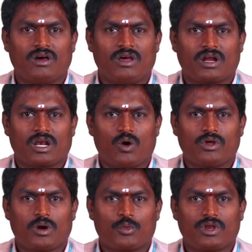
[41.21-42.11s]
cloud
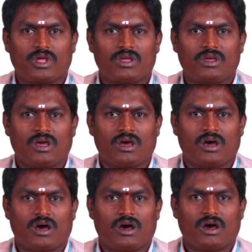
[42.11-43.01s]
computing
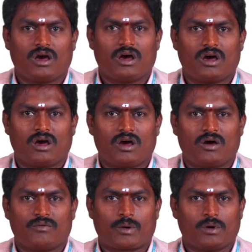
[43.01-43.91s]

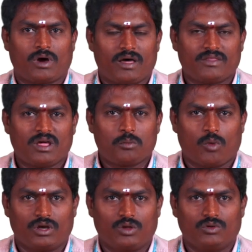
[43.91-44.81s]
from other
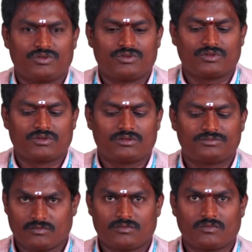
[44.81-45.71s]
modules.
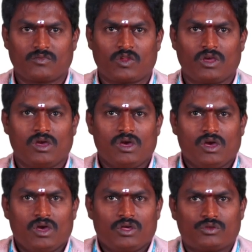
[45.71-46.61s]

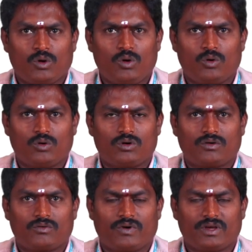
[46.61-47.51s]
So,
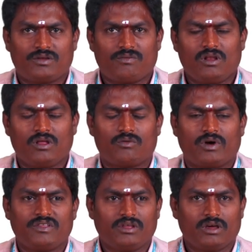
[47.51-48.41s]
first of all, what is
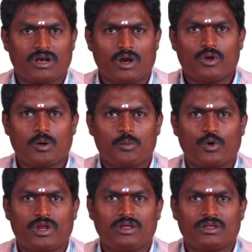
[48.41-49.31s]
the cloud
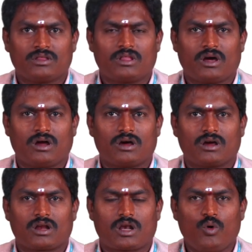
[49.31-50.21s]
computing? The
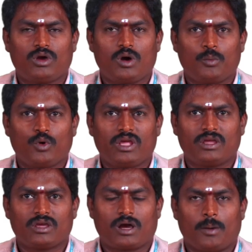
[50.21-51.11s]
cloud computing
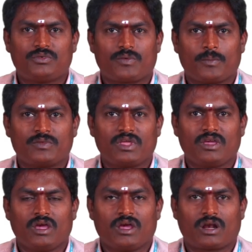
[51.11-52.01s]
comes from the
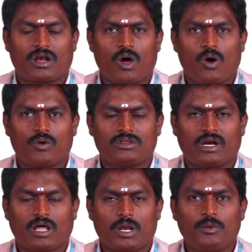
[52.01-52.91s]
cloud, the
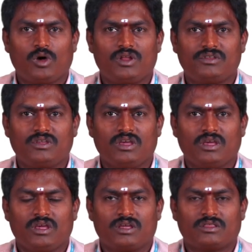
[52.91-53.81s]
terminology,
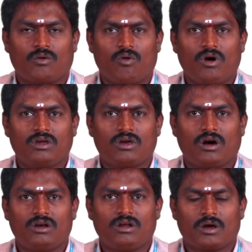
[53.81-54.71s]
the word called
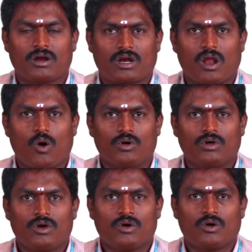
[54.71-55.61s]
cloud.
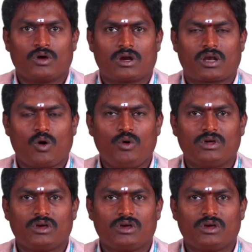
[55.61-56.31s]
Cloud,